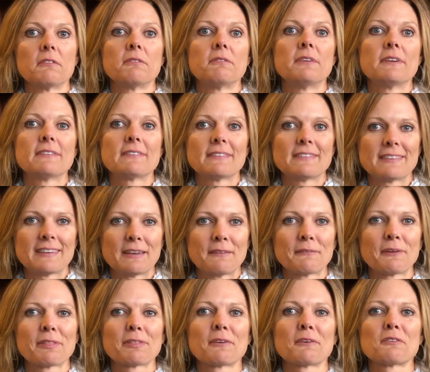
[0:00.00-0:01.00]
visiting
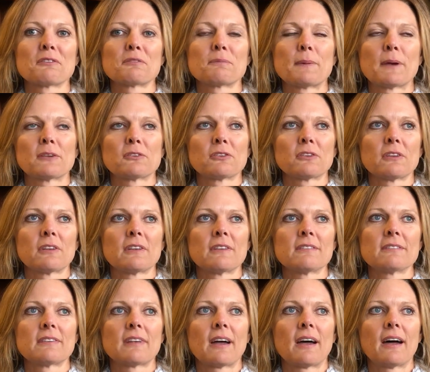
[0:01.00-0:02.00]
with those
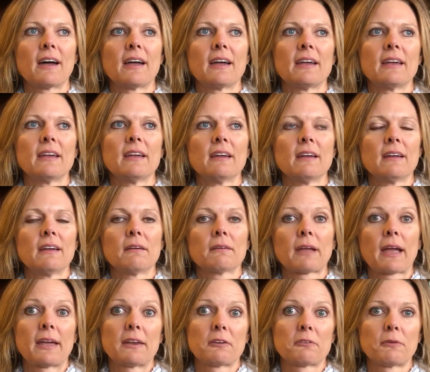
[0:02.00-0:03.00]
specialists, I
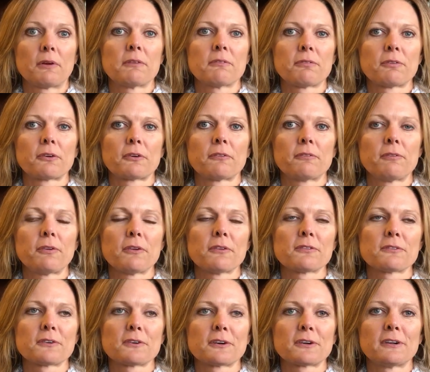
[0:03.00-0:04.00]
kind of went for full
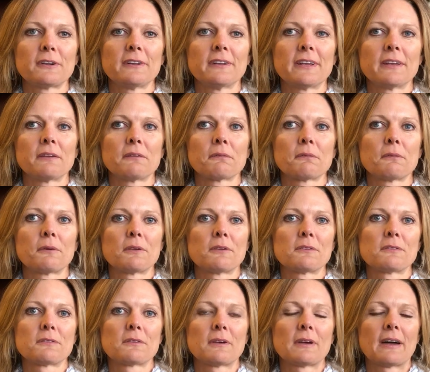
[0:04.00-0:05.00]
circle and
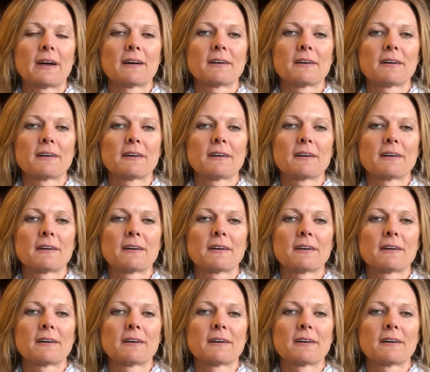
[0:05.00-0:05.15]
was